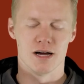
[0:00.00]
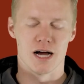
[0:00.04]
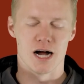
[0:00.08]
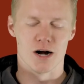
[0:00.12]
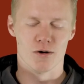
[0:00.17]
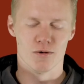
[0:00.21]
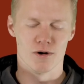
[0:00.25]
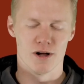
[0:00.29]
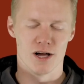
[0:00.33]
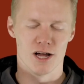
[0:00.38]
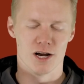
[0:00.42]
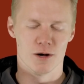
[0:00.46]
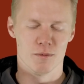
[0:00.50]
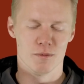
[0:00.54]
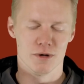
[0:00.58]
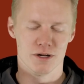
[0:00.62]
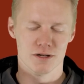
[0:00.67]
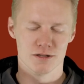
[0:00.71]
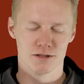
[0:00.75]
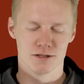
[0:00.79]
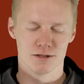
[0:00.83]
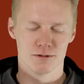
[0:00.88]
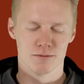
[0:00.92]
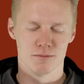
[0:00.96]
our
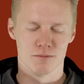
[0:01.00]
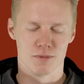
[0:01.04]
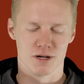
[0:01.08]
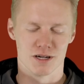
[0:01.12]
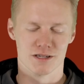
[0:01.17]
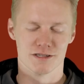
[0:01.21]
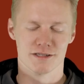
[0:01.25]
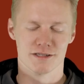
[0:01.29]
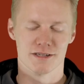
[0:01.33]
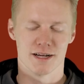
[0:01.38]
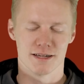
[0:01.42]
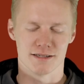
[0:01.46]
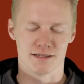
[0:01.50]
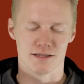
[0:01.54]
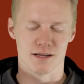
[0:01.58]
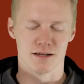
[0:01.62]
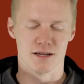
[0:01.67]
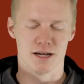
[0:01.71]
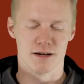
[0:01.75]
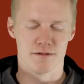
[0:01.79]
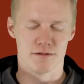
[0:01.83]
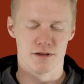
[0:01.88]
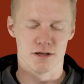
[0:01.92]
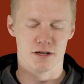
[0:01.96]
enemies, because that's the
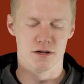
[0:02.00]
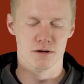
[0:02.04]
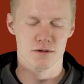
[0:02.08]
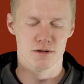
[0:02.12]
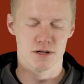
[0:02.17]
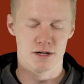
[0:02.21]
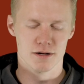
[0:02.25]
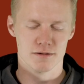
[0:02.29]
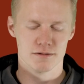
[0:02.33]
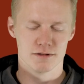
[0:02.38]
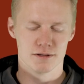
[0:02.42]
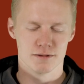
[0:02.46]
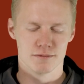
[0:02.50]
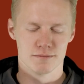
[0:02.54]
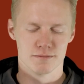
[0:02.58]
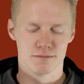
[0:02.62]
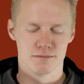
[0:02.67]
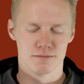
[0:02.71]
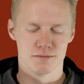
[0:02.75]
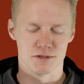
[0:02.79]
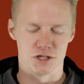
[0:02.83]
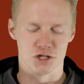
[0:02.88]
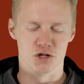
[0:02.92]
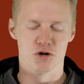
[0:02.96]
life that you lived.
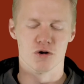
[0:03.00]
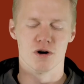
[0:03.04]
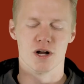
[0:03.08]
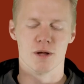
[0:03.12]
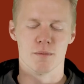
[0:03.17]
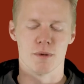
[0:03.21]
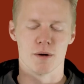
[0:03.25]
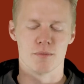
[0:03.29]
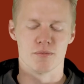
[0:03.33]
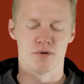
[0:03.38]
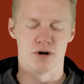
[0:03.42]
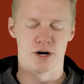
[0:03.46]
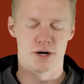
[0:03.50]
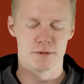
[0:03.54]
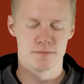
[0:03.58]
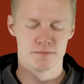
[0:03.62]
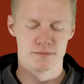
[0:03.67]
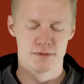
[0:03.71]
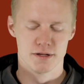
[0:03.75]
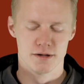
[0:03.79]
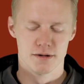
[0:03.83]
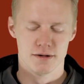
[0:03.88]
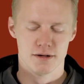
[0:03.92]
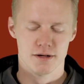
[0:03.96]
It's in your name I pray.
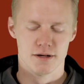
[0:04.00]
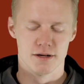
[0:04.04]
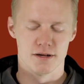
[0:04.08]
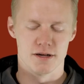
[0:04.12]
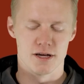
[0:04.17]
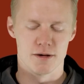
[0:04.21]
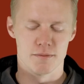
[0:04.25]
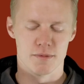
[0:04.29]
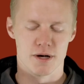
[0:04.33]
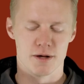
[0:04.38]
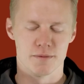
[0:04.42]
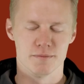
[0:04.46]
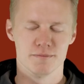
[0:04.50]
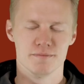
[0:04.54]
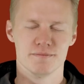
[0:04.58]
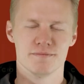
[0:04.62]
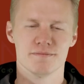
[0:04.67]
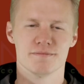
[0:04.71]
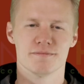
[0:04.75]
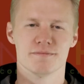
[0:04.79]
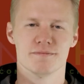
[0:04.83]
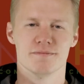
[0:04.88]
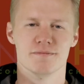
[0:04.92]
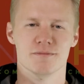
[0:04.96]
Amen.
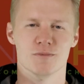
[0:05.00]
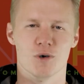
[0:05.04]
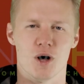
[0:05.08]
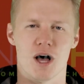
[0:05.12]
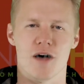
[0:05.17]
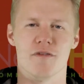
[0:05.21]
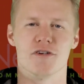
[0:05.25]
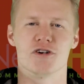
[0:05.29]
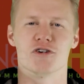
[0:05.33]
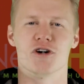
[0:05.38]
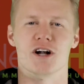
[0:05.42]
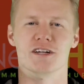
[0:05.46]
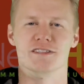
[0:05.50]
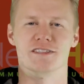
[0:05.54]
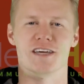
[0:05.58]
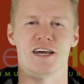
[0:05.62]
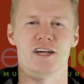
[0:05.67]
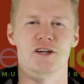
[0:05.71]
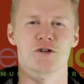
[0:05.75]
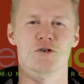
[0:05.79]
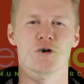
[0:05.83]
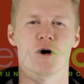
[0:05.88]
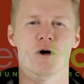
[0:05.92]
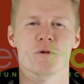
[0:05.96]
Well, have a great
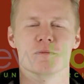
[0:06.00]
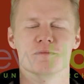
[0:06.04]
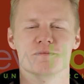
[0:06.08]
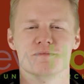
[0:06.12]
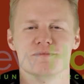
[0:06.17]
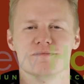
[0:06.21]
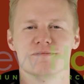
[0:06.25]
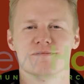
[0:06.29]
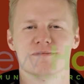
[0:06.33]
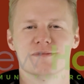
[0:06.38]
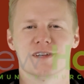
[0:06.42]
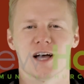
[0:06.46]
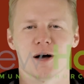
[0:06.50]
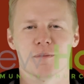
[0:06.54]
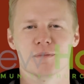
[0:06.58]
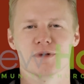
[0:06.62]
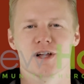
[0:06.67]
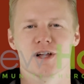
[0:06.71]
day, New Hope. God